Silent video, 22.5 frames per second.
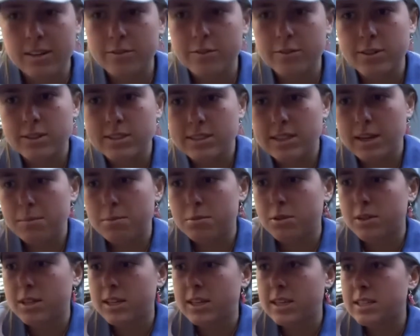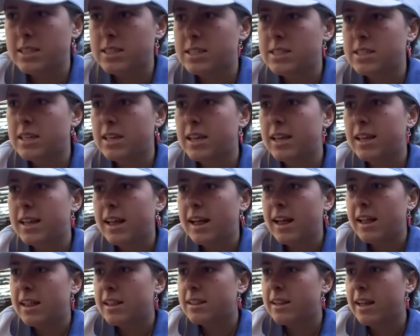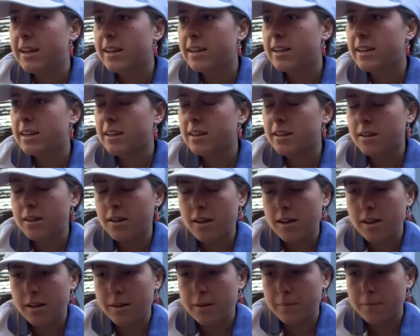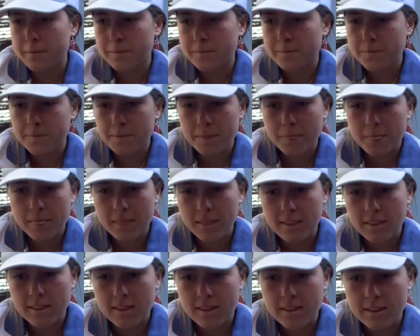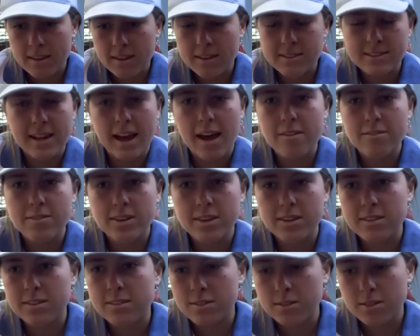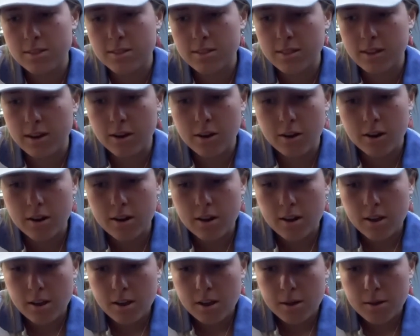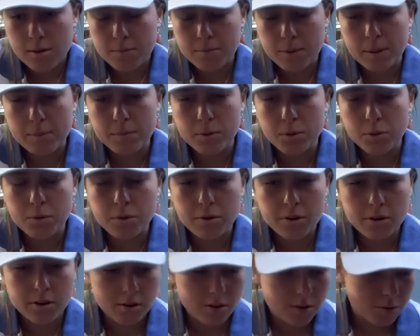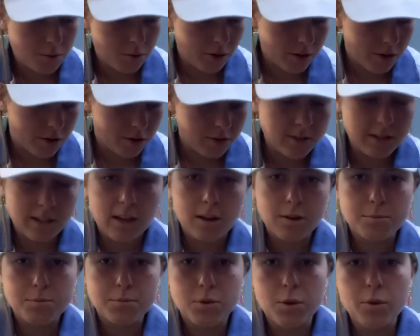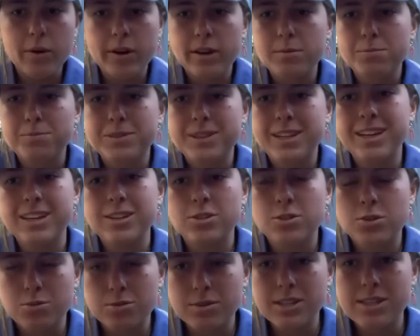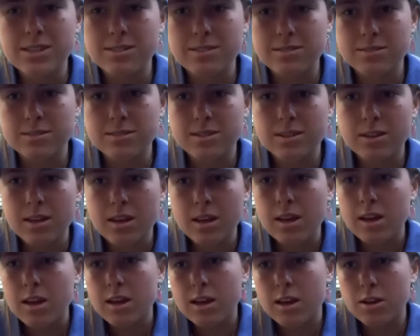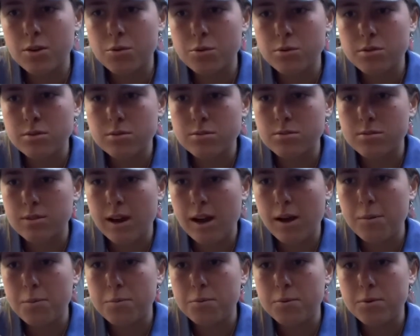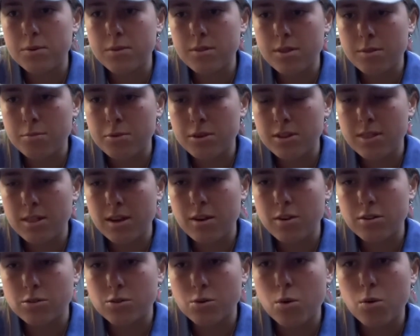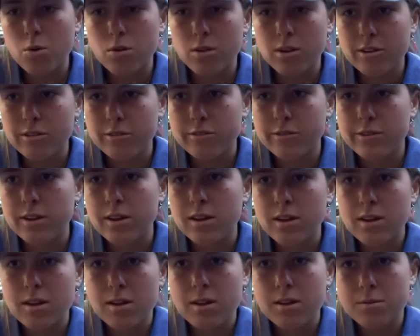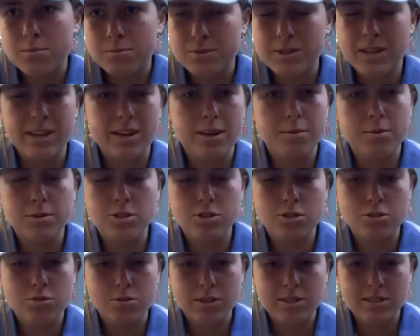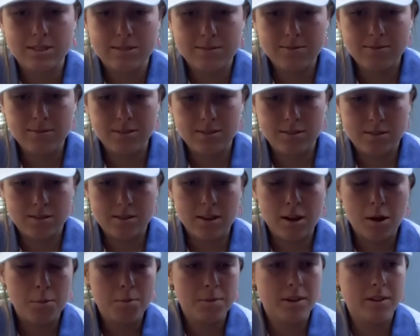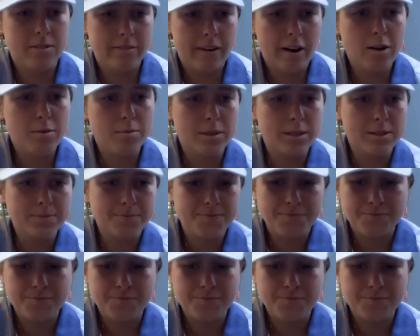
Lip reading: for example, is letting, is having their people who are currently unemployed plant trees in order to help with their goal of planting a bunch of trees to help the environment,